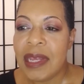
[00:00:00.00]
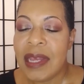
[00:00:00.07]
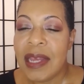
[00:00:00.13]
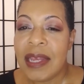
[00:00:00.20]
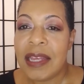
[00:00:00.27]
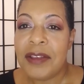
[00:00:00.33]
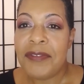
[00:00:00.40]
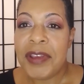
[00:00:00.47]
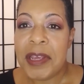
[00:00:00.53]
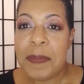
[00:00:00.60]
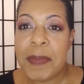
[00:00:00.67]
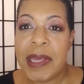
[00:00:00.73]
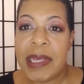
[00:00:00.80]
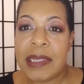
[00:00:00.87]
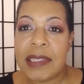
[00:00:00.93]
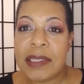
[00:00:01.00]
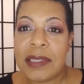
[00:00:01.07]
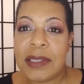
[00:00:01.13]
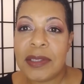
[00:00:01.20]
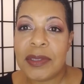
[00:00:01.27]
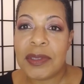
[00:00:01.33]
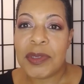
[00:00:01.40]
if he makes
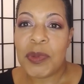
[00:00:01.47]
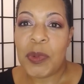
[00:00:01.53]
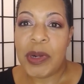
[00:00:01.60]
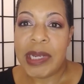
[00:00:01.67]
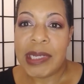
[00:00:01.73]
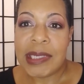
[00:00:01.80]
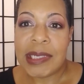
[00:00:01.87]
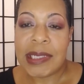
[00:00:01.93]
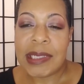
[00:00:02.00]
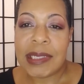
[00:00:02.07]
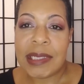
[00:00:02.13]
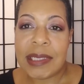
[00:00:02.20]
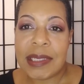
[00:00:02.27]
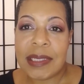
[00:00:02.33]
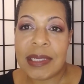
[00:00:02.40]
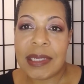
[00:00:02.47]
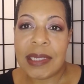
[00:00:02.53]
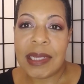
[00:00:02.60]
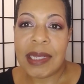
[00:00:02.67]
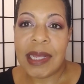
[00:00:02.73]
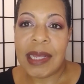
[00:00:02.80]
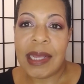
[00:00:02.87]
twice
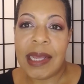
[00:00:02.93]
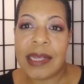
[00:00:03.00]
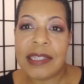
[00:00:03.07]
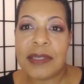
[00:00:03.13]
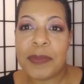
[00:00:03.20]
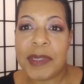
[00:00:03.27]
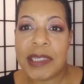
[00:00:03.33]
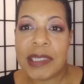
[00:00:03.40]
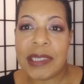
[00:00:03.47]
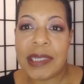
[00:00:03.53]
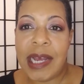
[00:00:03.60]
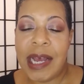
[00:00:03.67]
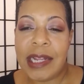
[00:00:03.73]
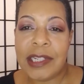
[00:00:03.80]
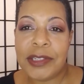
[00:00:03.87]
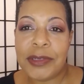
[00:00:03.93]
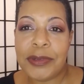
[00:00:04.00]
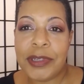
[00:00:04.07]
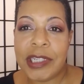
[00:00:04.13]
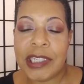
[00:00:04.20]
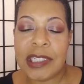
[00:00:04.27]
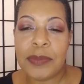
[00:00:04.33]
as much as I do.
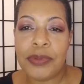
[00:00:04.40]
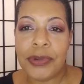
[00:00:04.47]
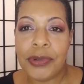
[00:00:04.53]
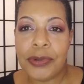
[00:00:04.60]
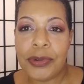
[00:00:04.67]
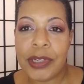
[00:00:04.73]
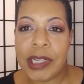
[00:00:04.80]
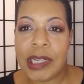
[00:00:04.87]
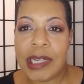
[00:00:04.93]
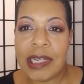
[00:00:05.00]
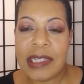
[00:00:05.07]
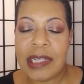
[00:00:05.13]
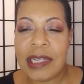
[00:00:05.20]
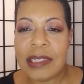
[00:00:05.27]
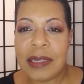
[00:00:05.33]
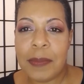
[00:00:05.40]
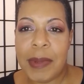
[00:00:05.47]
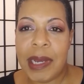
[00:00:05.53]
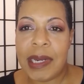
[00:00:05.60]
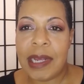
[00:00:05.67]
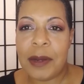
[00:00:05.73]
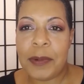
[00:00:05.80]
He's broke, and that's not
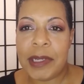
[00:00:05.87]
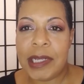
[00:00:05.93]
somebody I would